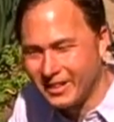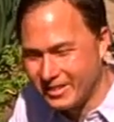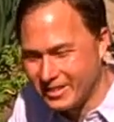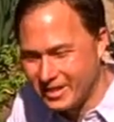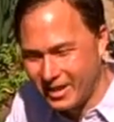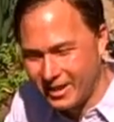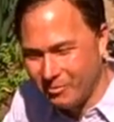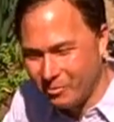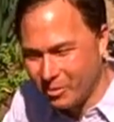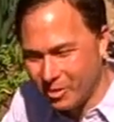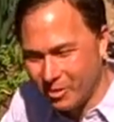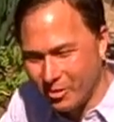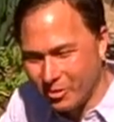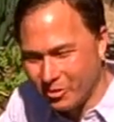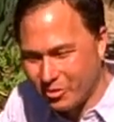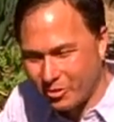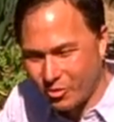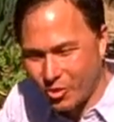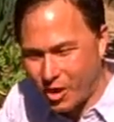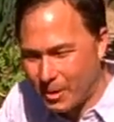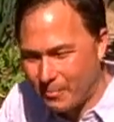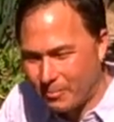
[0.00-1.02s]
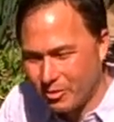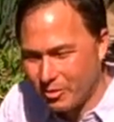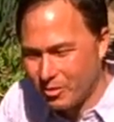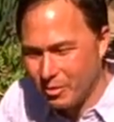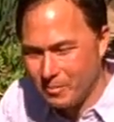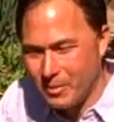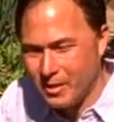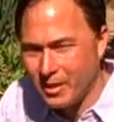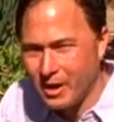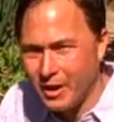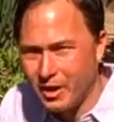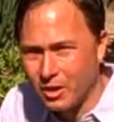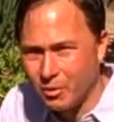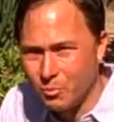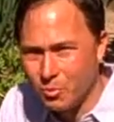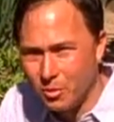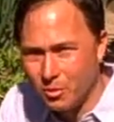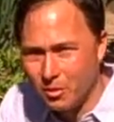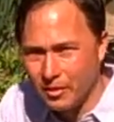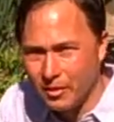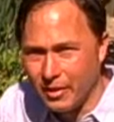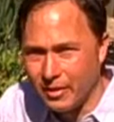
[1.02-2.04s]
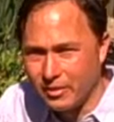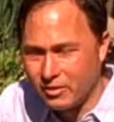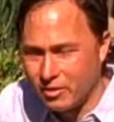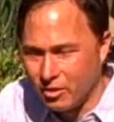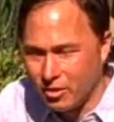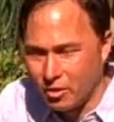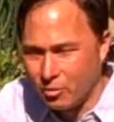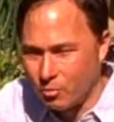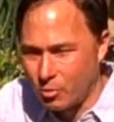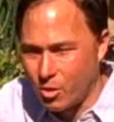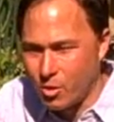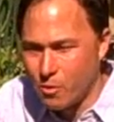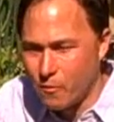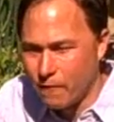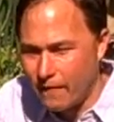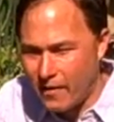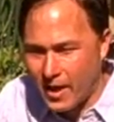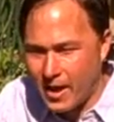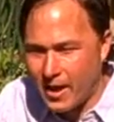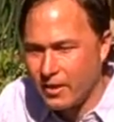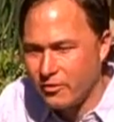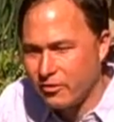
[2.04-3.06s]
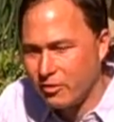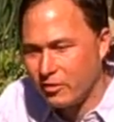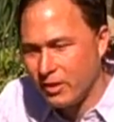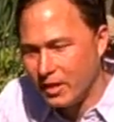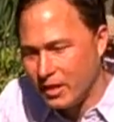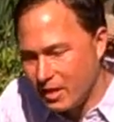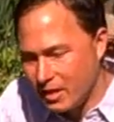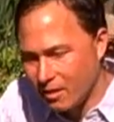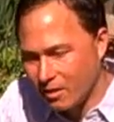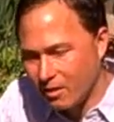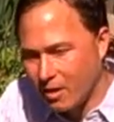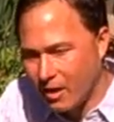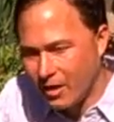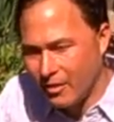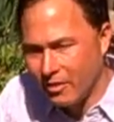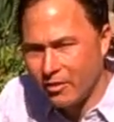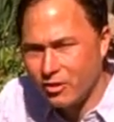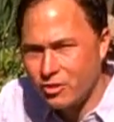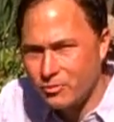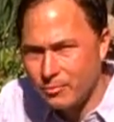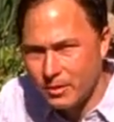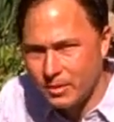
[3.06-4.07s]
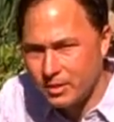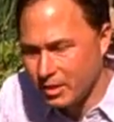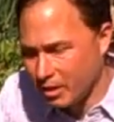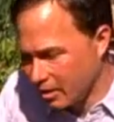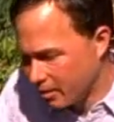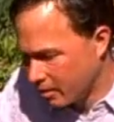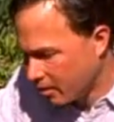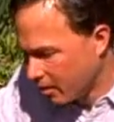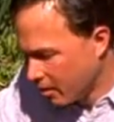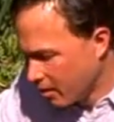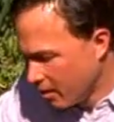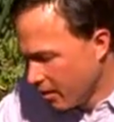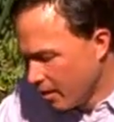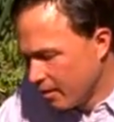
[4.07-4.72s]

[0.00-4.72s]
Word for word: It's not one of those crops that are going to be like arugula that's going to grow fast, you're going to eat a lot, and then it's going to be done.